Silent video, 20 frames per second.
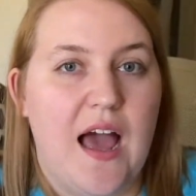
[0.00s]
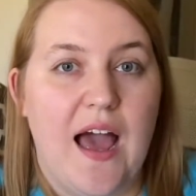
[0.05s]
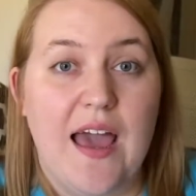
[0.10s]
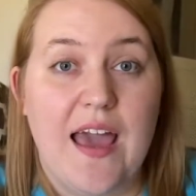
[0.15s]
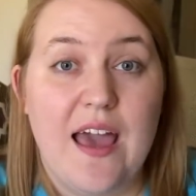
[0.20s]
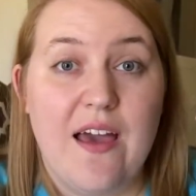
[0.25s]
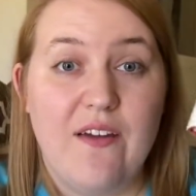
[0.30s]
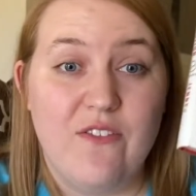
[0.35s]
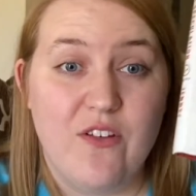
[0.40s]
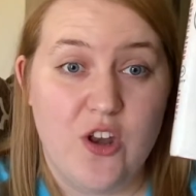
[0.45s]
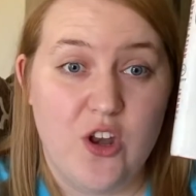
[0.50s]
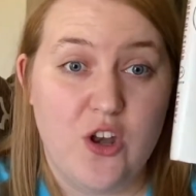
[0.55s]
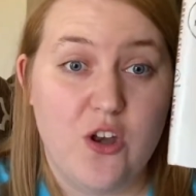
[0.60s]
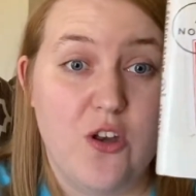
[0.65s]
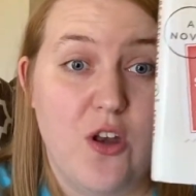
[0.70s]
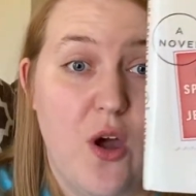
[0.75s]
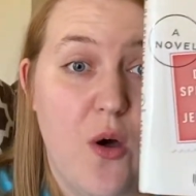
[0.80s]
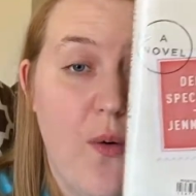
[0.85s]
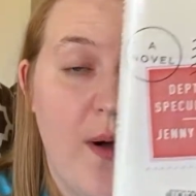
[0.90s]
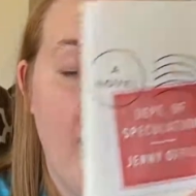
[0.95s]
I have
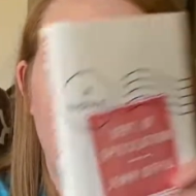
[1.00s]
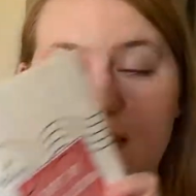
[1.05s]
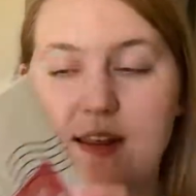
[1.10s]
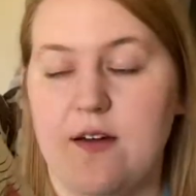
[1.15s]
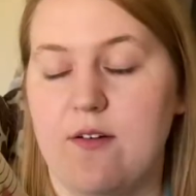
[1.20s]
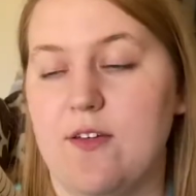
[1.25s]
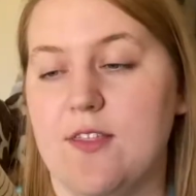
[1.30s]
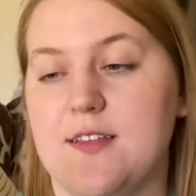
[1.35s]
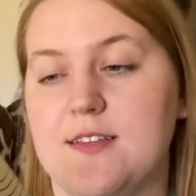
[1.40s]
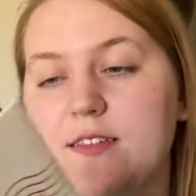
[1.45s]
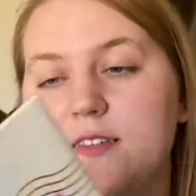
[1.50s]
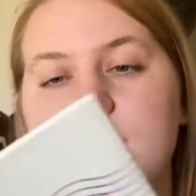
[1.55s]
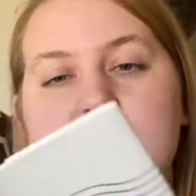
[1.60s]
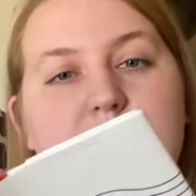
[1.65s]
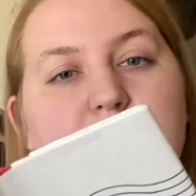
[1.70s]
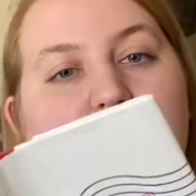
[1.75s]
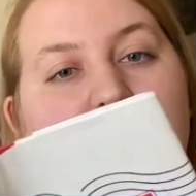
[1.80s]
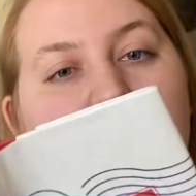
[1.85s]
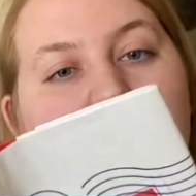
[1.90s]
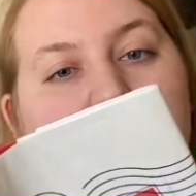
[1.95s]
no idea what this is
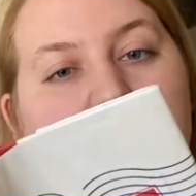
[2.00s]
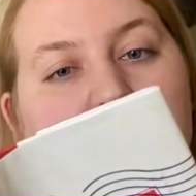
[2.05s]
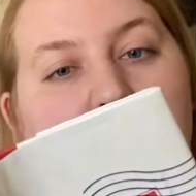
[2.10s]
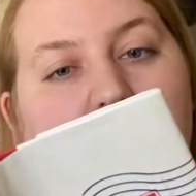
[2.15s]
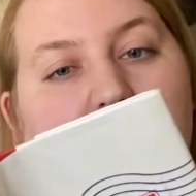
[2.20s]
about.